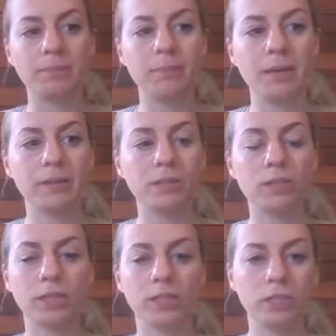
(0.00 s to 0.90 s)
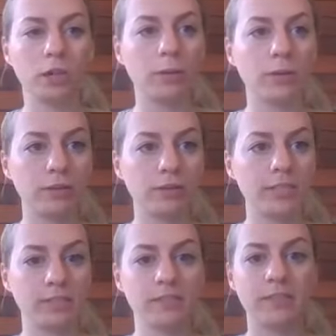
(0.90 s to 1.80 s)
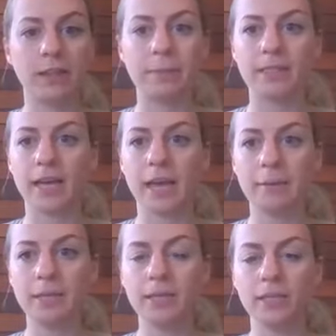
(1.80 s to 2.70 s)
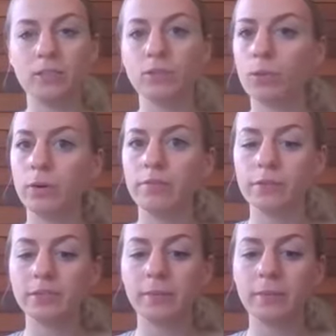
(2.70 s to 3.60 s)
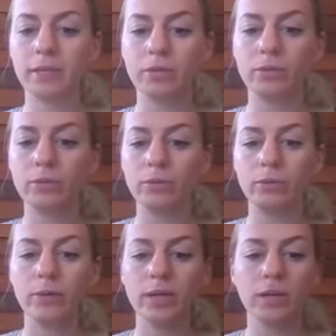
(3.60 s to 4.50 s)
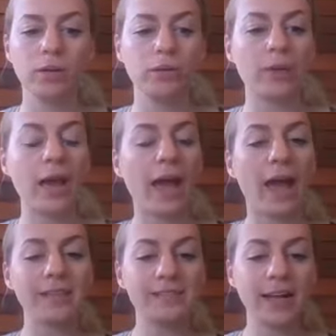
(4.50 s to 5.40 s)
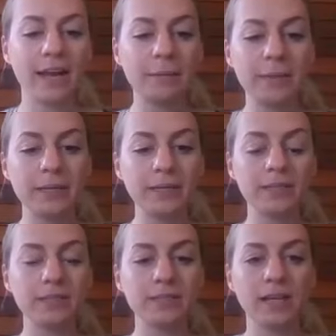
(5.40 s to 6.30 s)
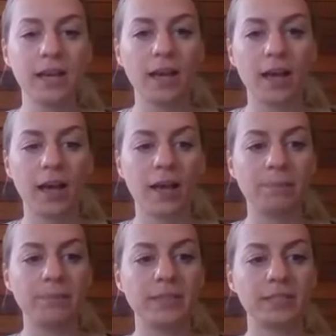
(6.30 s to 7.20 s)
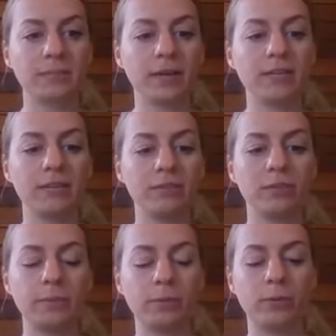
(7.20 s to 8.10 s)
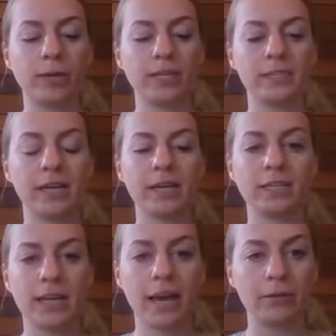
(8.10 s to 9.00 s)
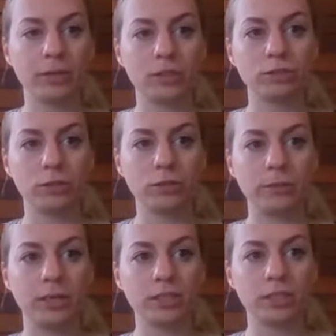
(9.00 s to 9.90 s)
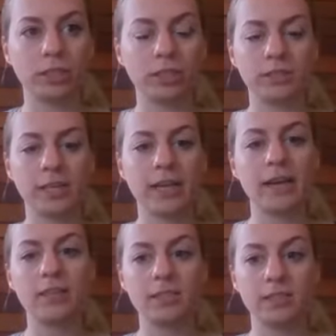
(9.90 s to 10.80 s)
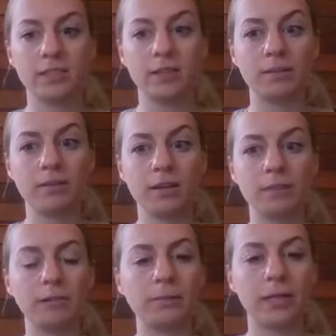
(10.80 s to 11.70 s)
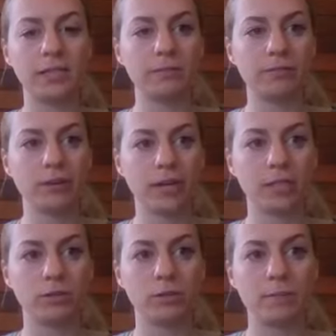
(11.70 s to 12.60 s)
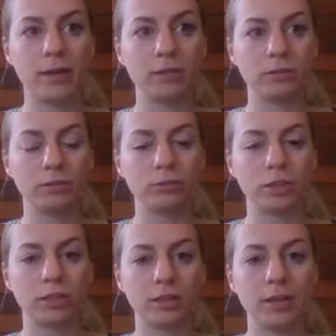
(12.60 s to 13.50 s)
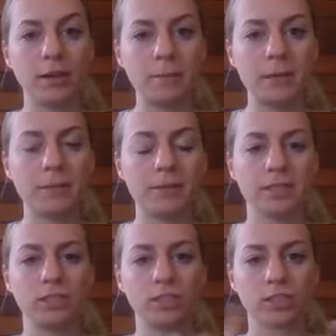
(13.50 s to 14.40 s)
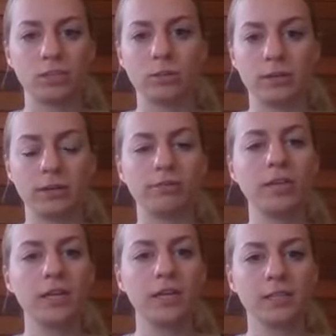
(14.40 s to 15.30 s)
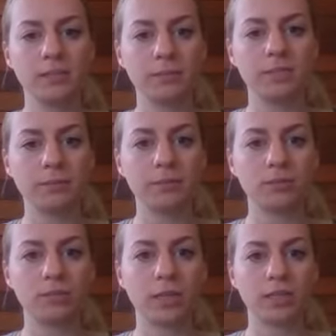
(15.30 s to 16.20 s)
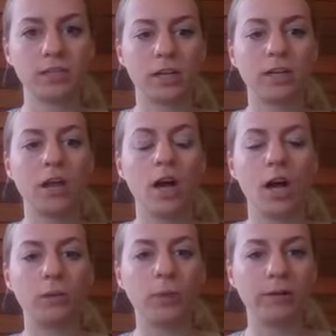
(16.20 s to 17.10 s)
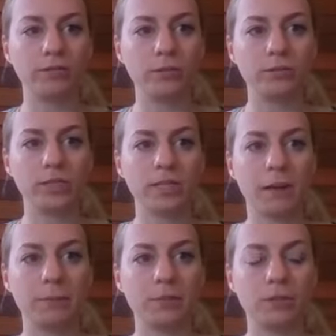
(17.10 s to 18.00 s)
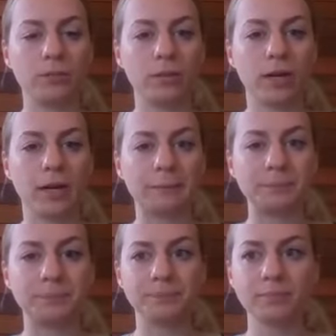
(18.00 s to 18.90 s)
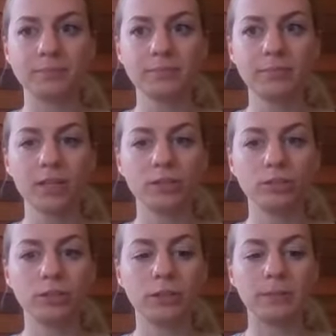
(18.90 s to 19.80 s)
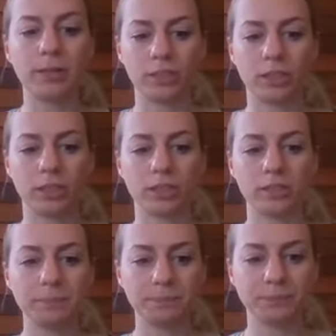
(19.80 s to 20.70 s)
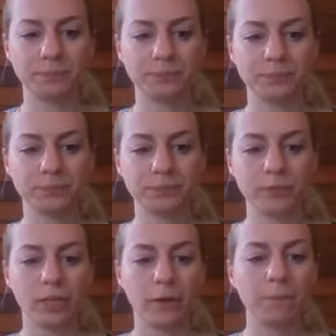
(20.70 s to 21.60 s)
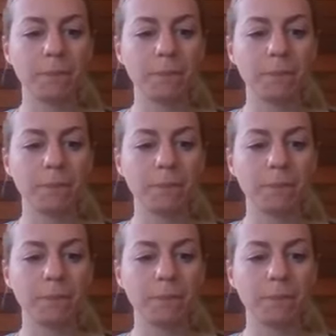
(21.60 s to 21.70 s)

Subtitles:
maybe looking to lower their risk of developing diabetes, or if you're somebody who has diabetes, this might give you a little bit more insight into how to control your blood sugars. Again, this isn't a replacement for any sort of medical nutrition therapy, but this is just sort of some tips and tricks on what foods can help you control your blood sugars. So,